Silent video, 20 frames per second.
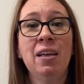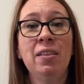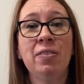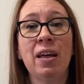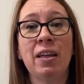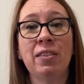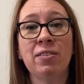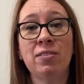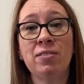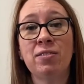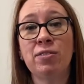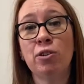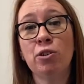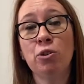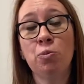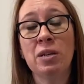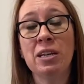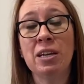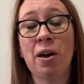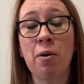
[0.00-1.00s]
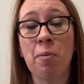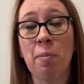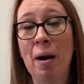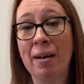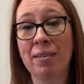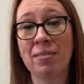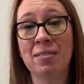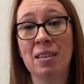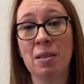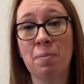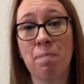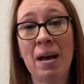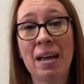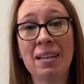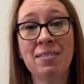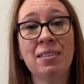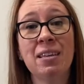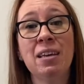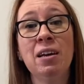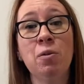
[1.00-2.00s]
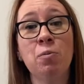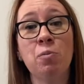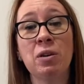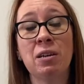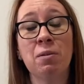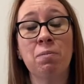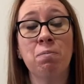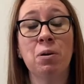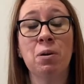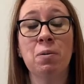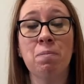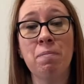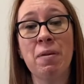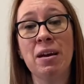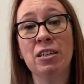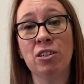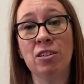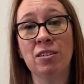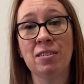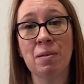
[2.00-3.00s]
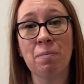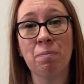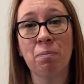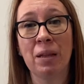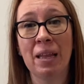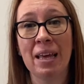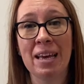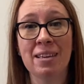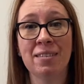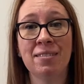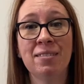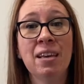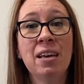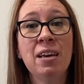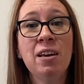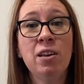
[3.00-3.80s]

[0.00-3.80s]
then the sooner we know about it, the better, and we can put measures in place